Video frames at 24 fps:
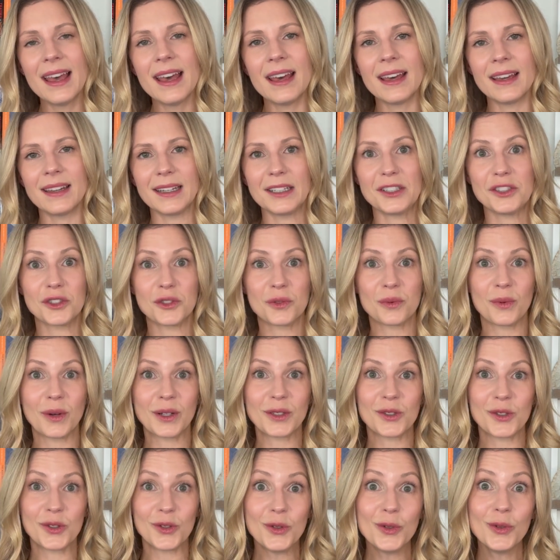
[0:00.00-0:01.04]
And I just want
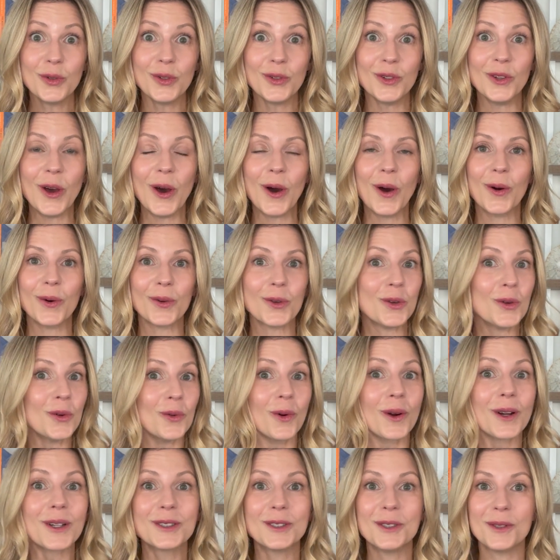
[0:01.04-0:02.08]
you to know you
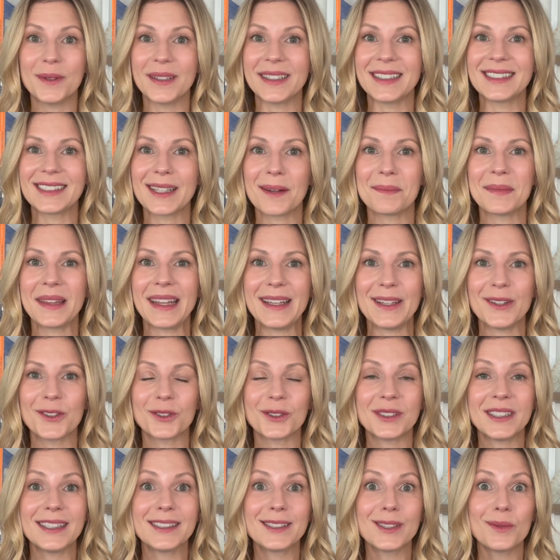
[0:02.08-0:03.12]
were doing something. Your
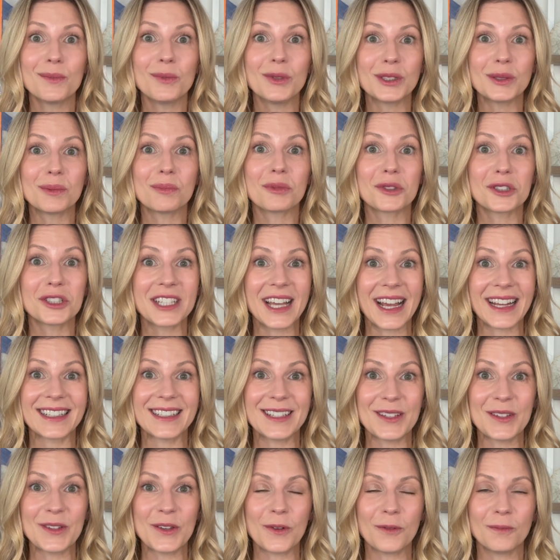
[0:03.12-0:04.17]
system was
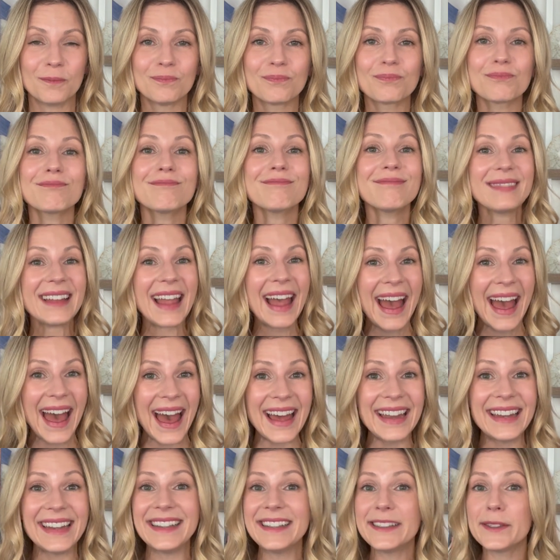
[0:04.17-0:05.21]
protecting you
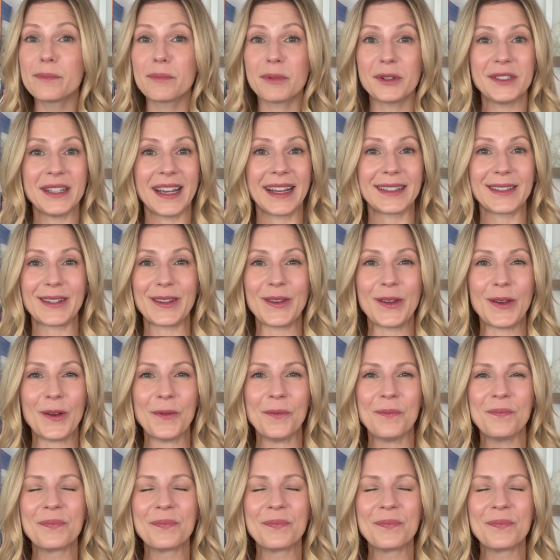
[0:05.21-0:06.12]
and is protecting you.